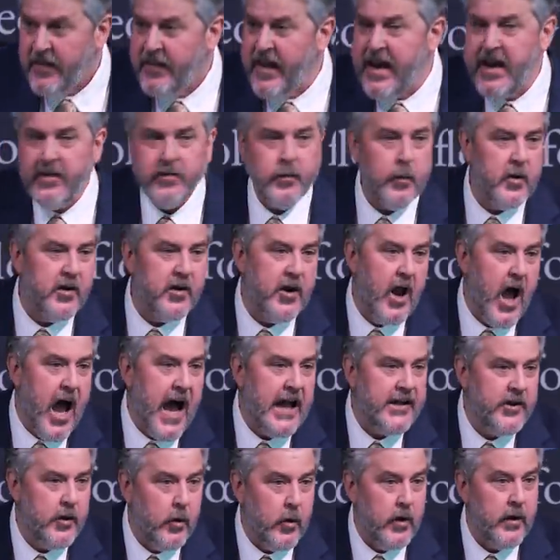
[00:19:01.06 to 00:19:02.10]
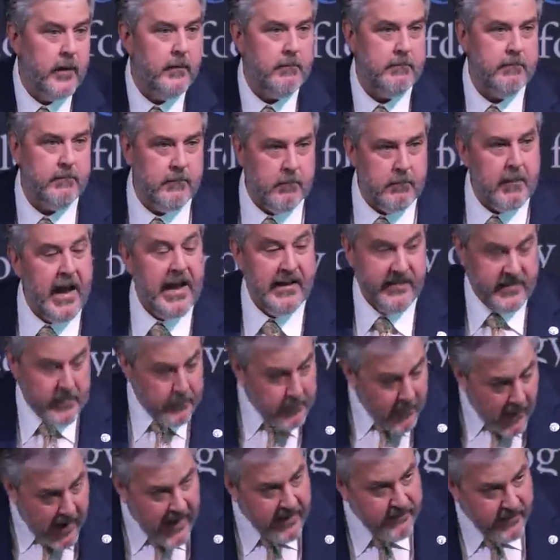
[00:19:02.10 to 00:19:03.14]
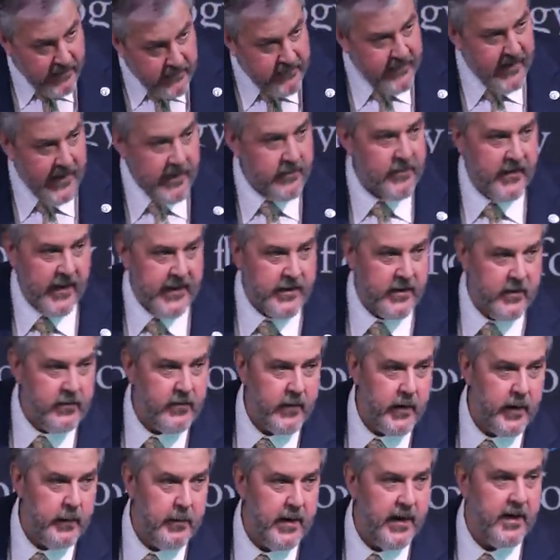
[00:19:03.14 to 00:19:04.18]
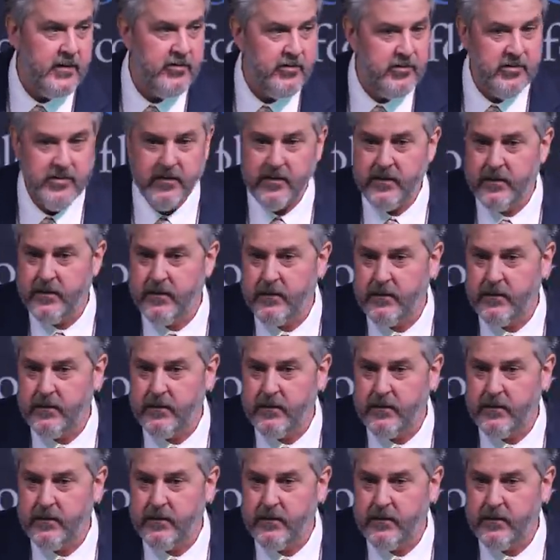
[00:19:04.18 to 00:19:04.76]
These were not your, mine's a private faith, thank you very much.